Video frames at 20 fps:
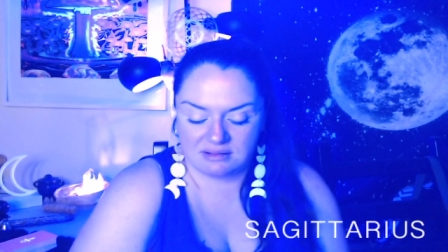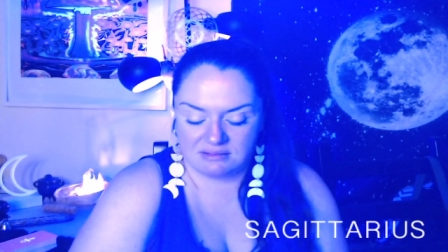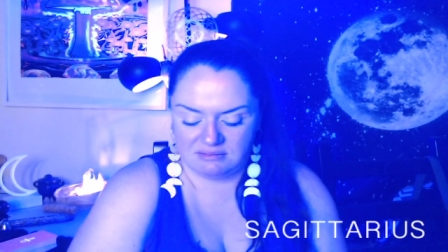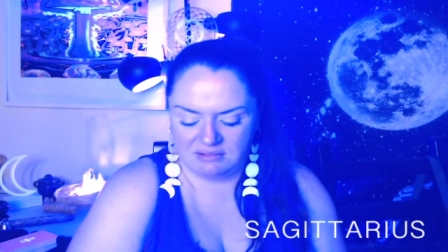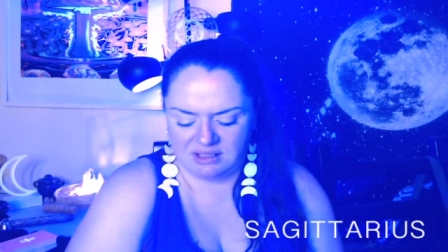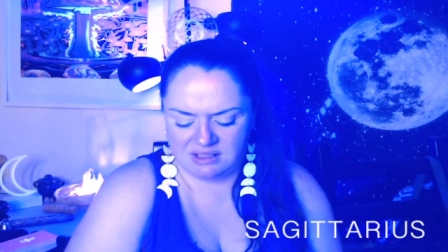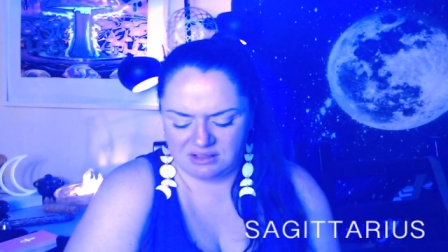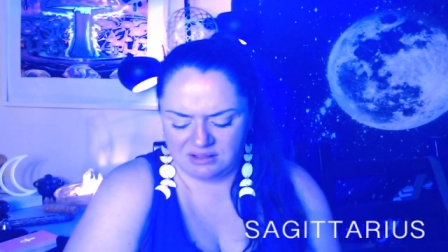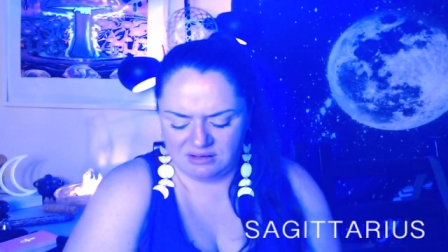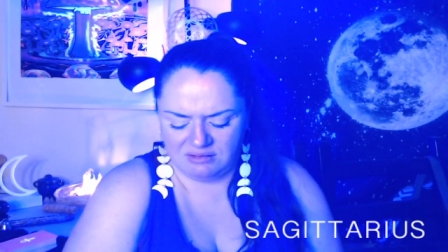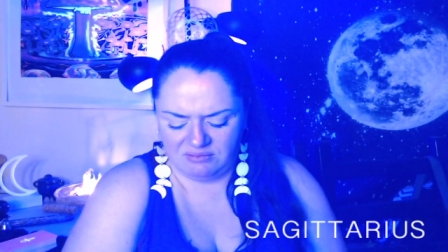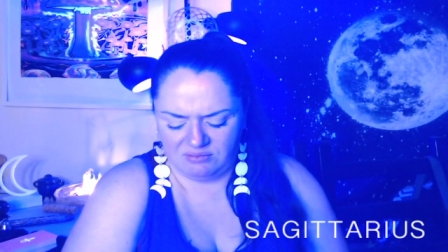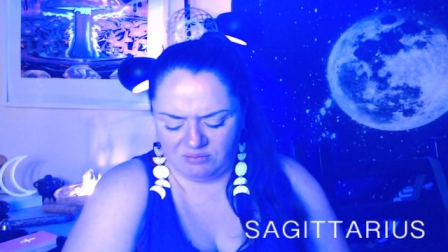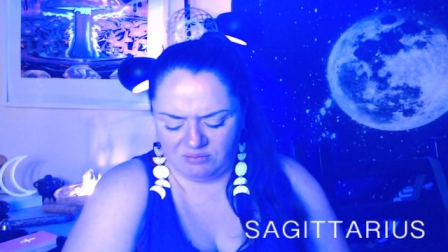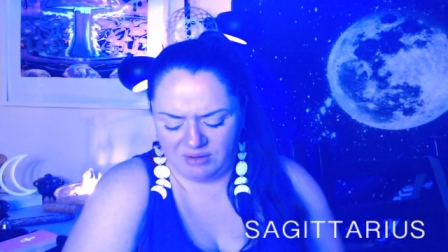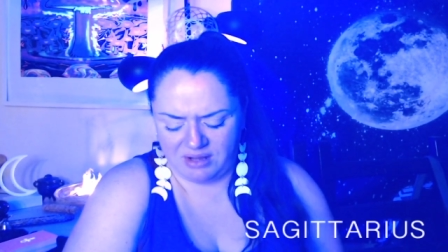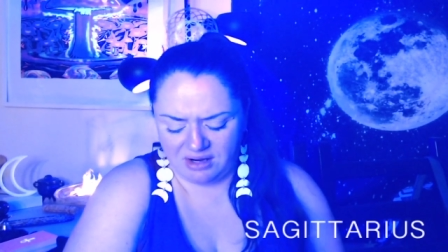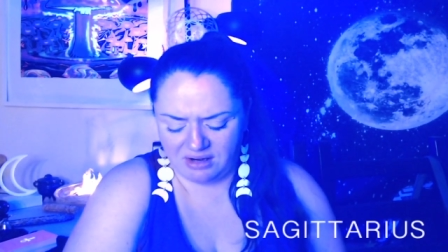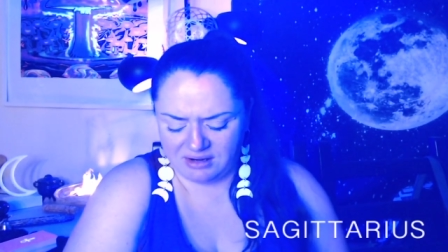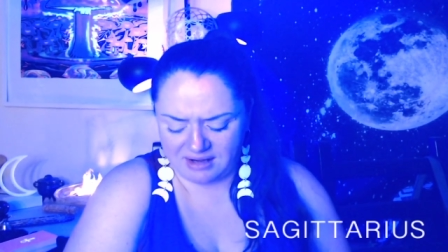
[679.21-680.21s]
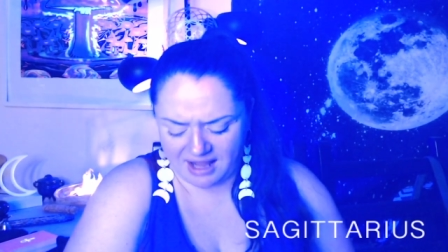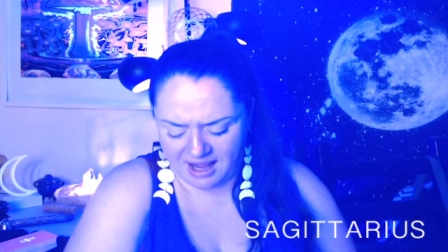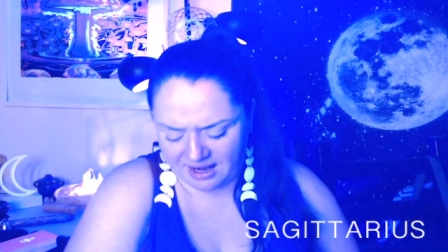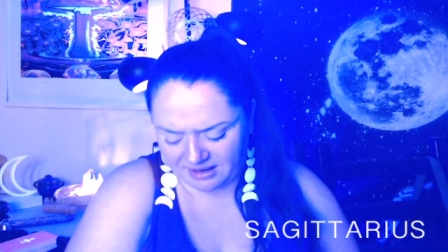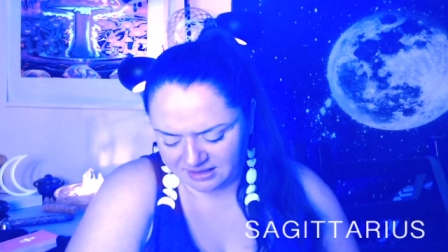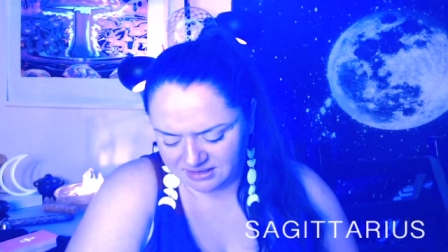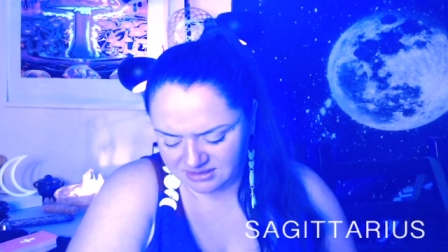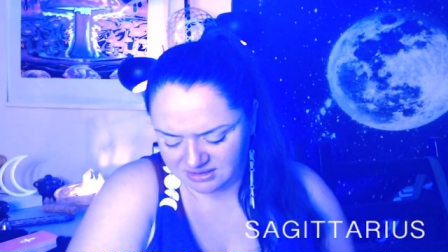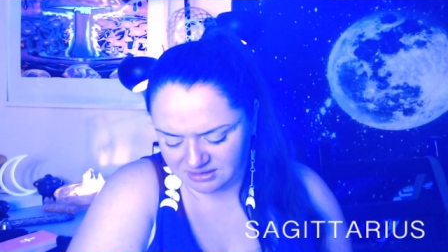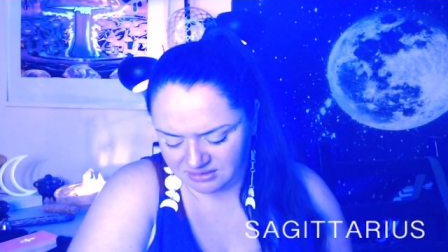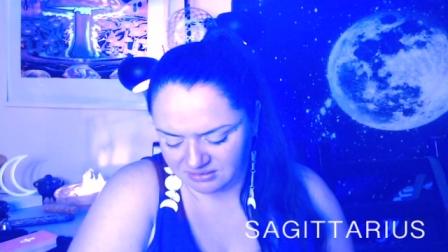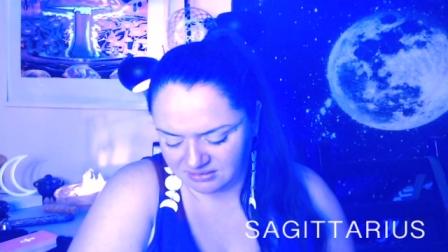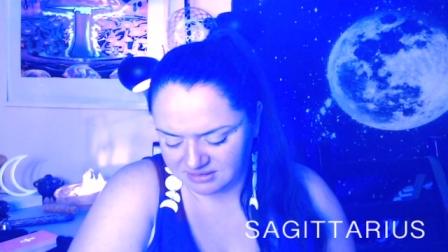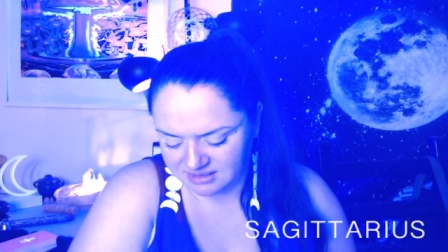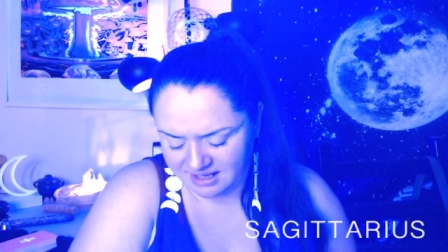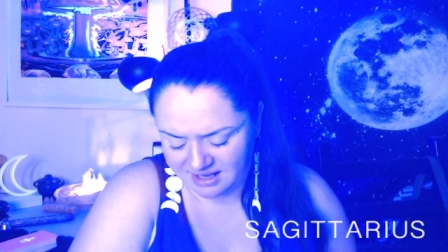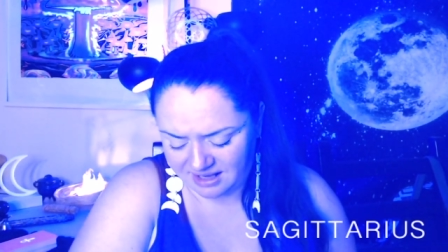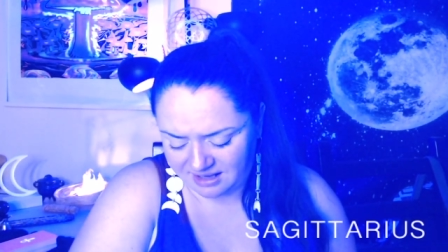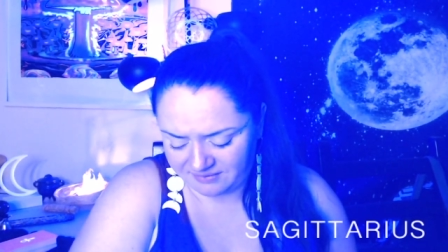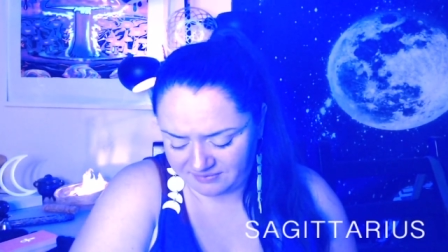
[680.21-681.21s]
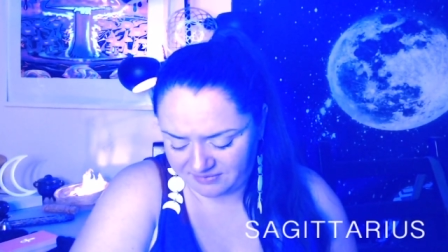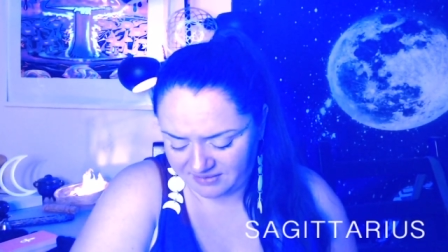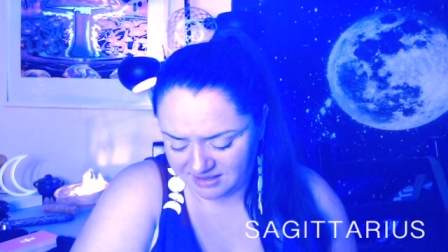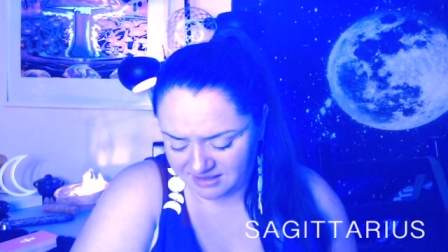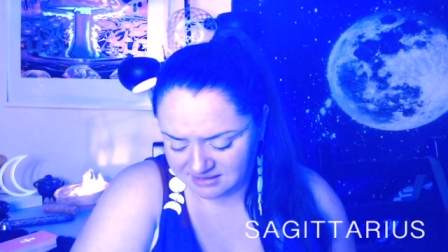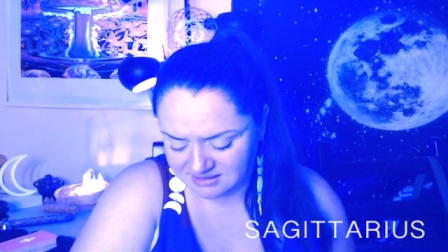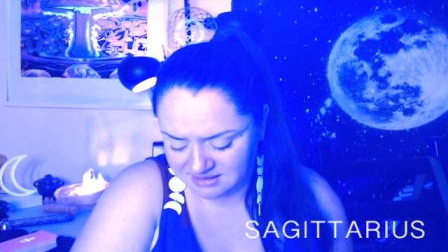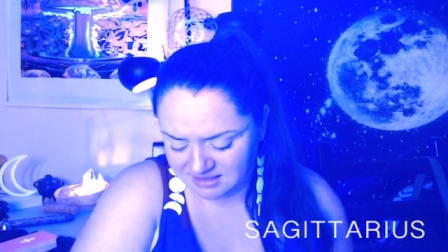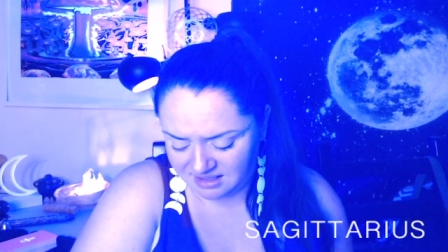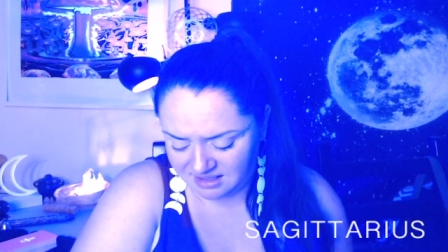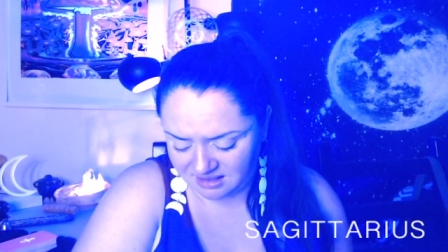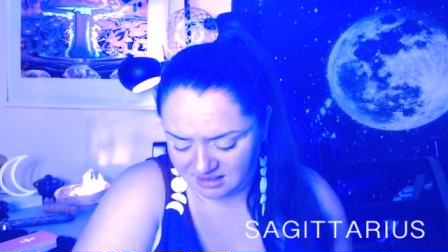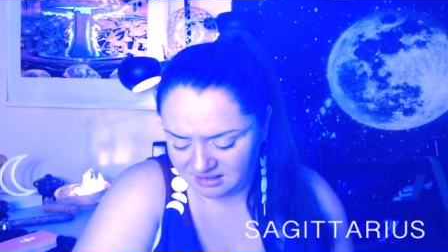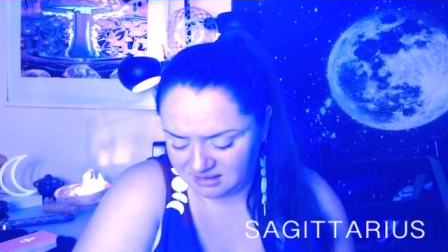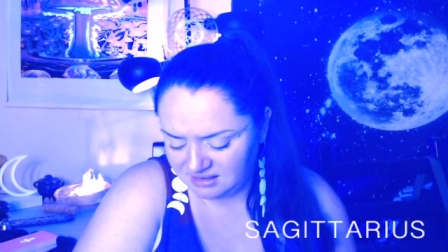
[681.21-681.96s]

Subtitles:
It's a weird attitude to have as the